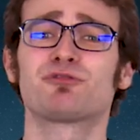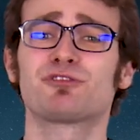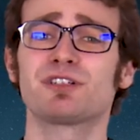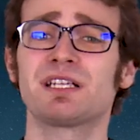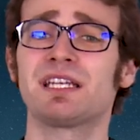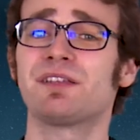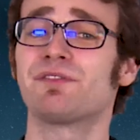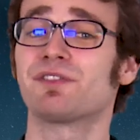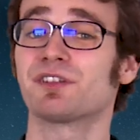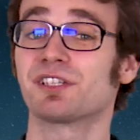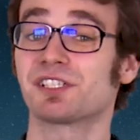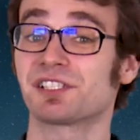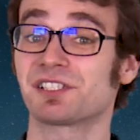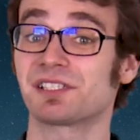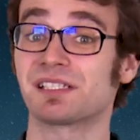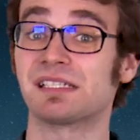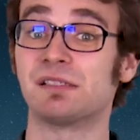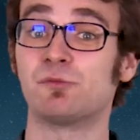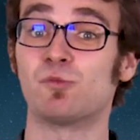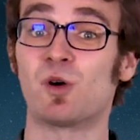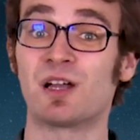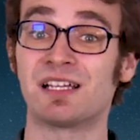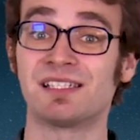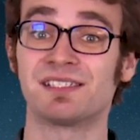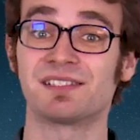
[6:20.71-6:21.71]

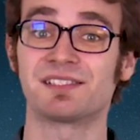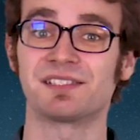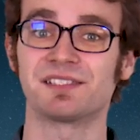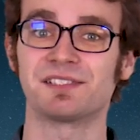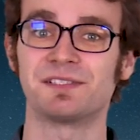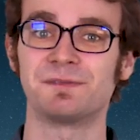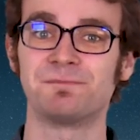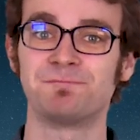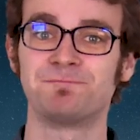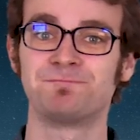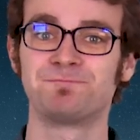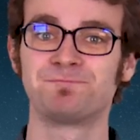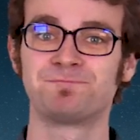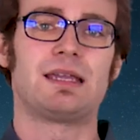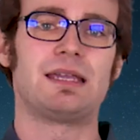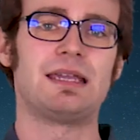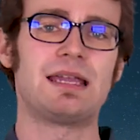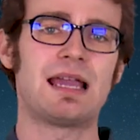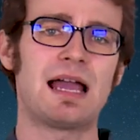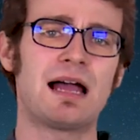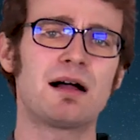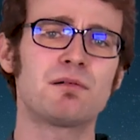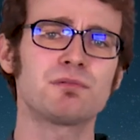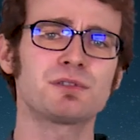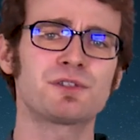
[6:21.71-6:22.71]
previously wasted. He
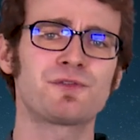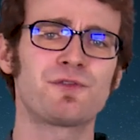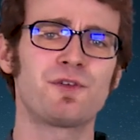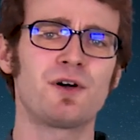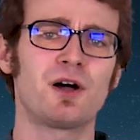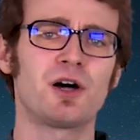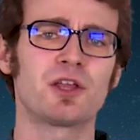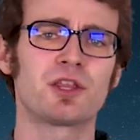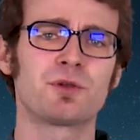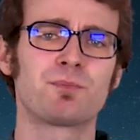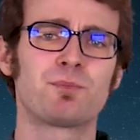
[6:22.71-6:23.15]
helped fire the